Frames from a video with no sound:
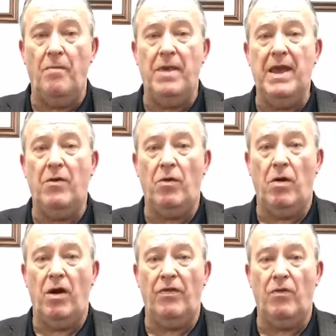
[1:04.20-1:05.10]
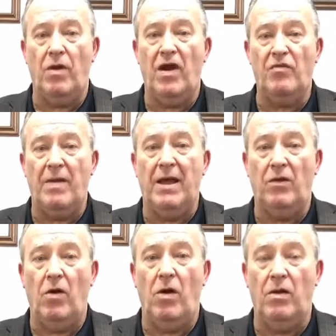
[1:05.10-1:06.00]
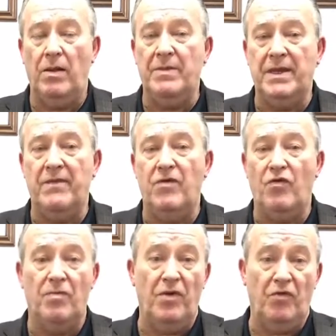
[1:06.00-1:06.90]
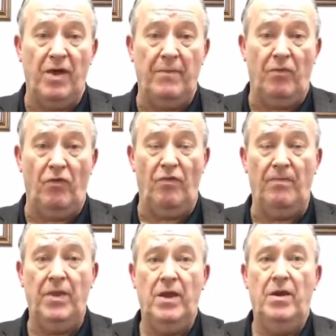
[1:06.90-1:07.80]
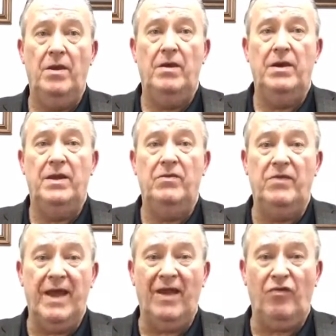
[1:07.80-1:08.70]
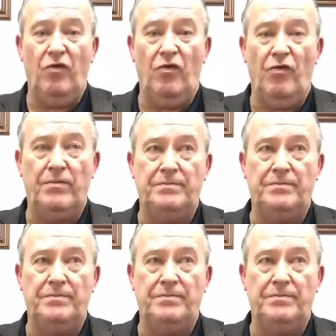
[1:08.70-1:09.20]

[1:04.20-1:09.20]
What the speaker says: manner authorized by law. Let me give you some examples. In Texas,